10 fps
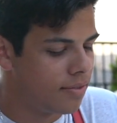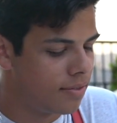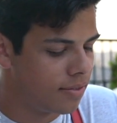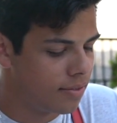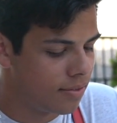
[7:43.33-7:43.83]

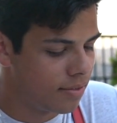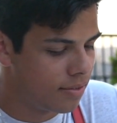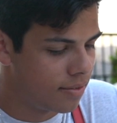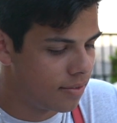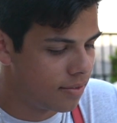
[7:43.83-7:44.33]
You can get
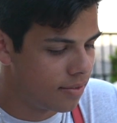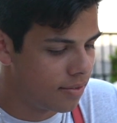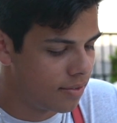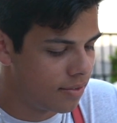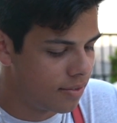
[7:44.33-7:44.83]
it for
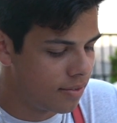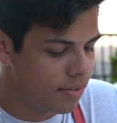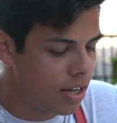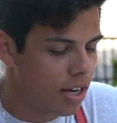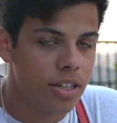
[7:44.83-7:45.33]
half price.
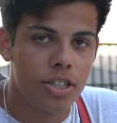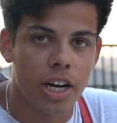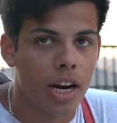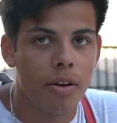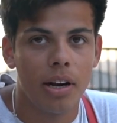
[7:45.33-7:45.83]
Can I
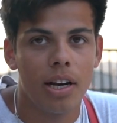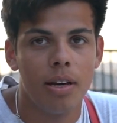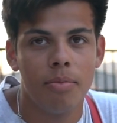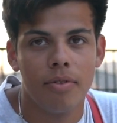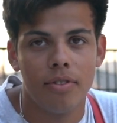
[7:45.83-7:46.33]
check
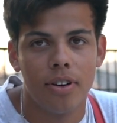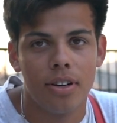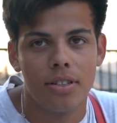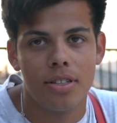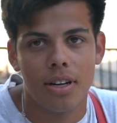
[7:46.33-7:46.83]
quickly
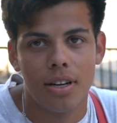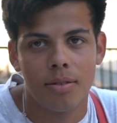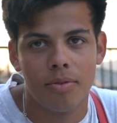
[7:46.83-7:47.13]
on StockX?